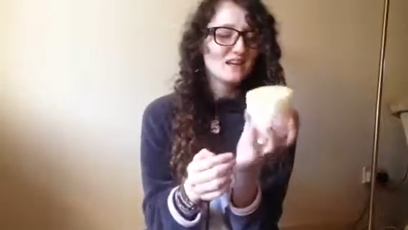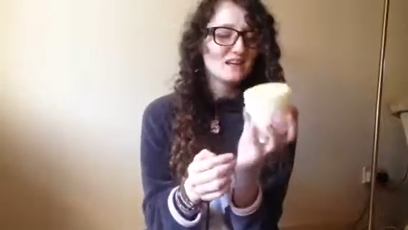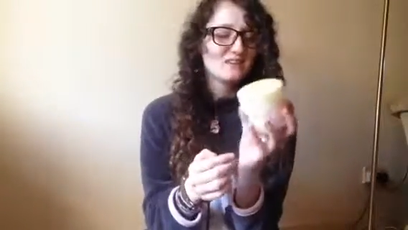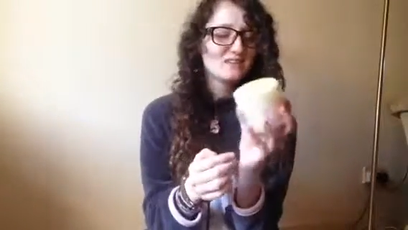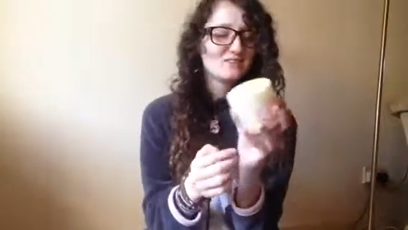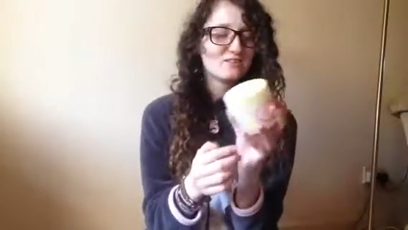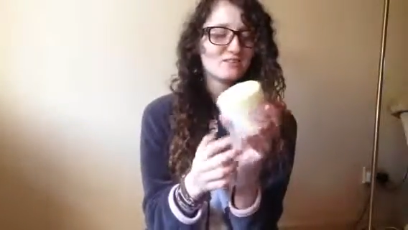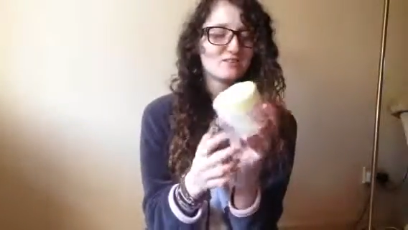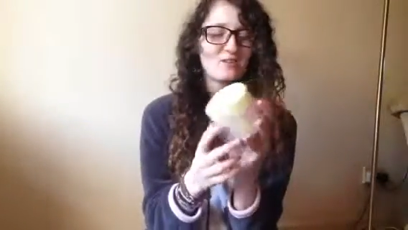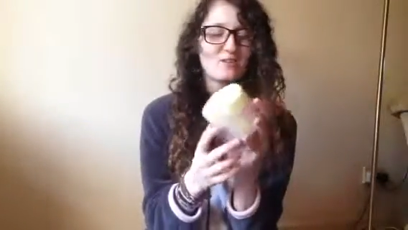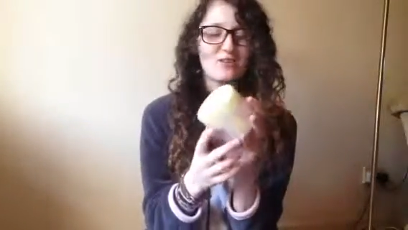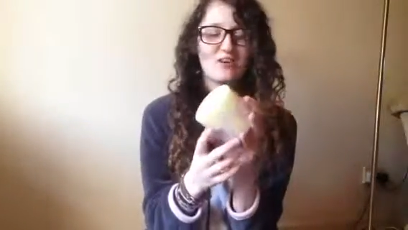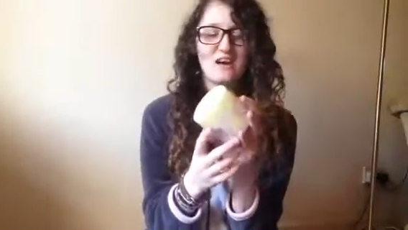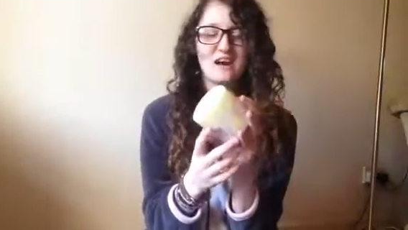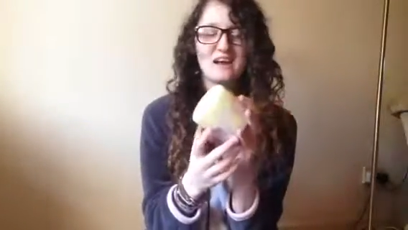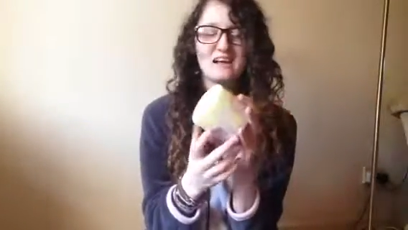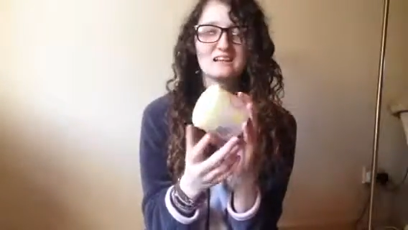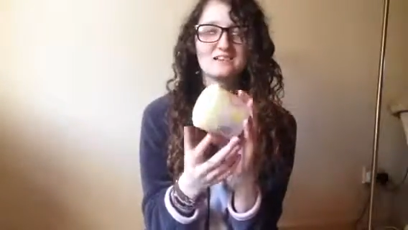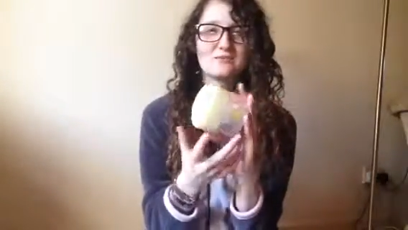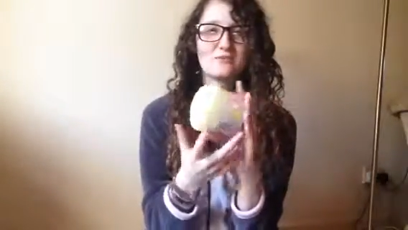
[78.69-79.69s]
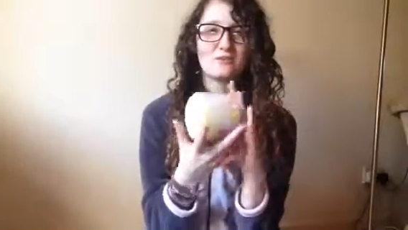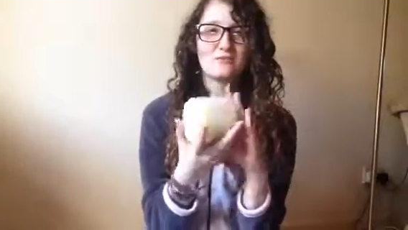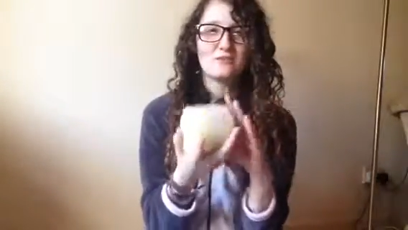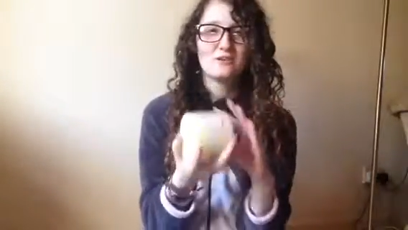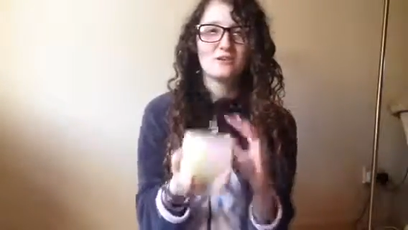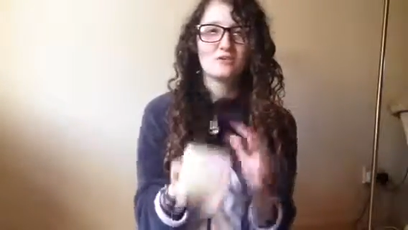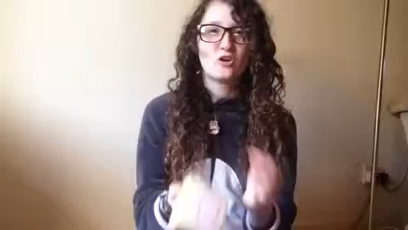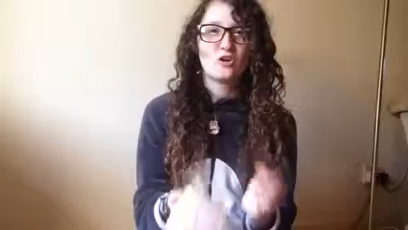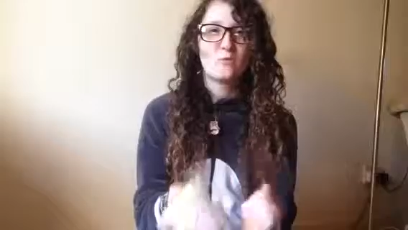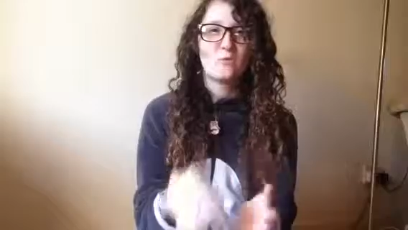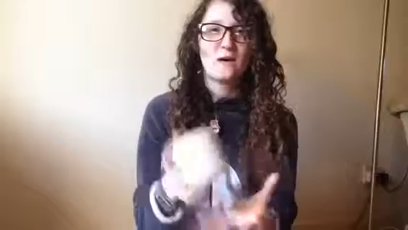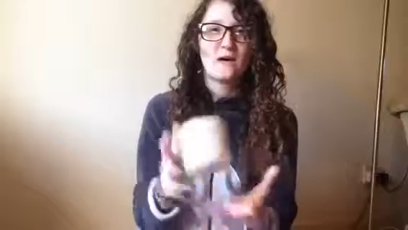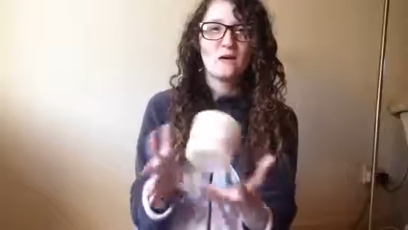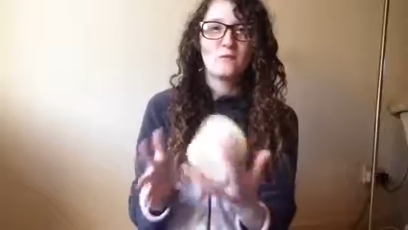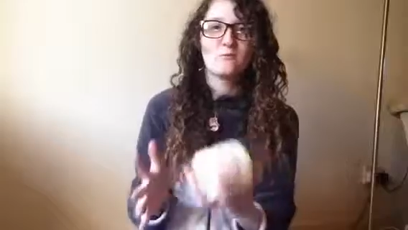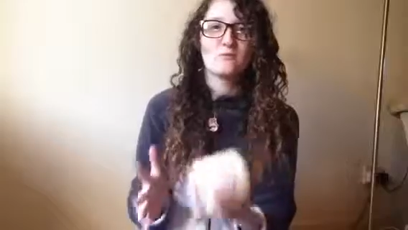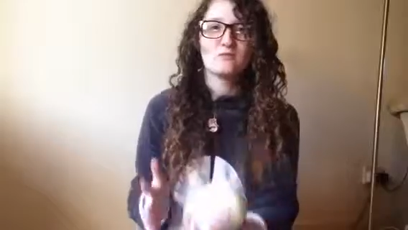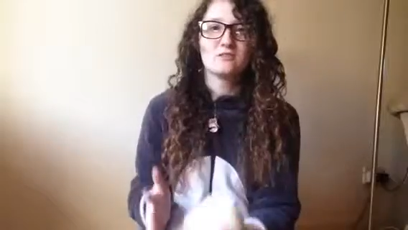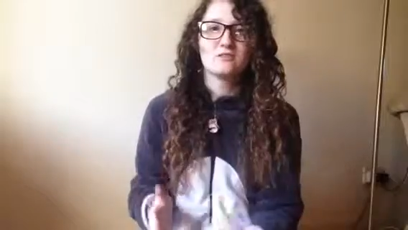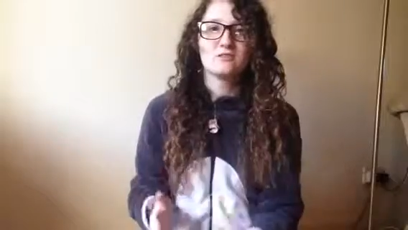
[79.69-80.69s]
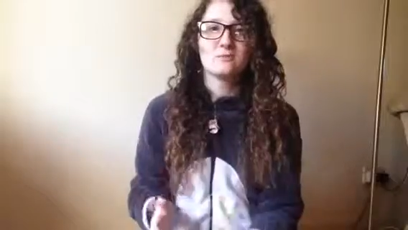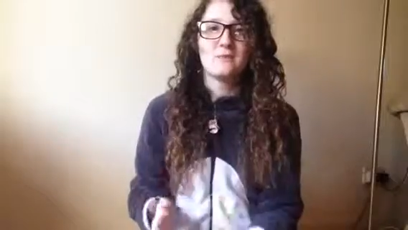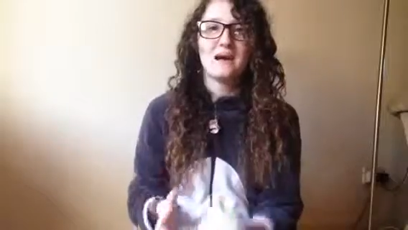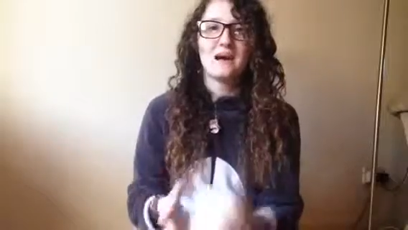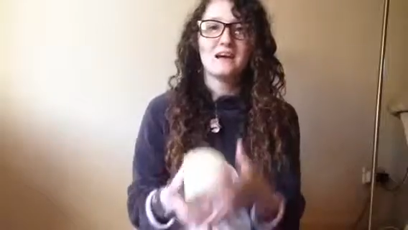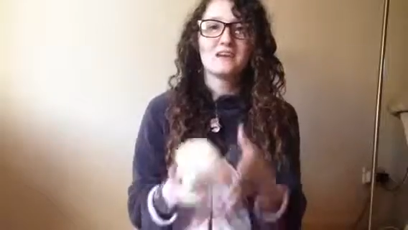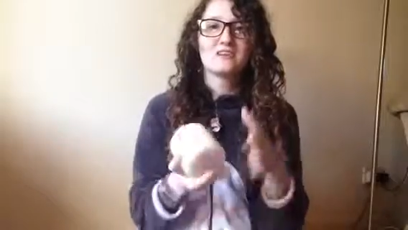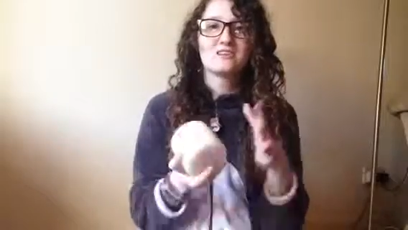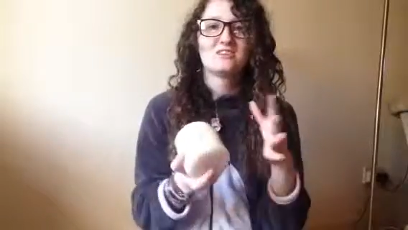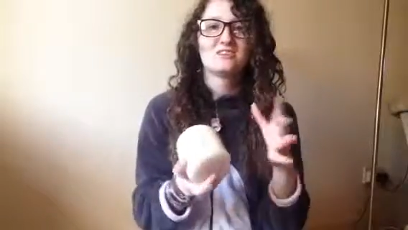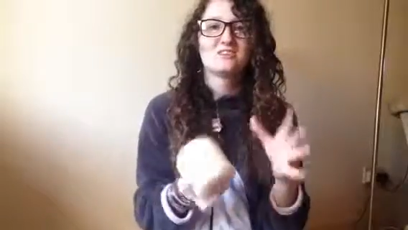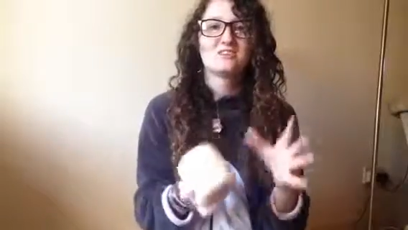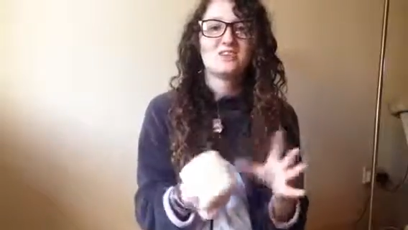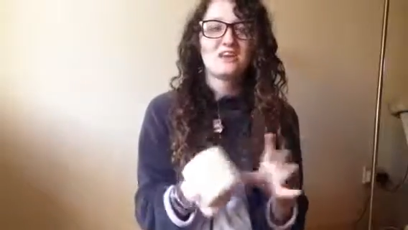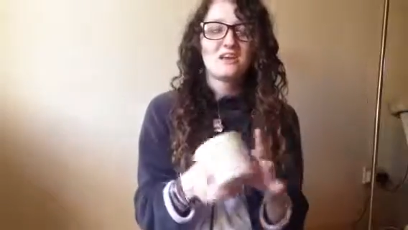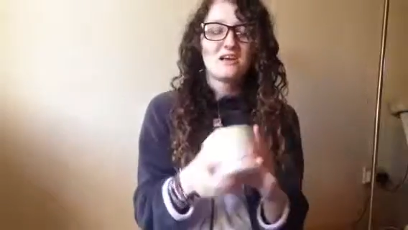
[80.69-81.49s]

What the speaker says: So it's not glass, so if you drop it, it won't smash.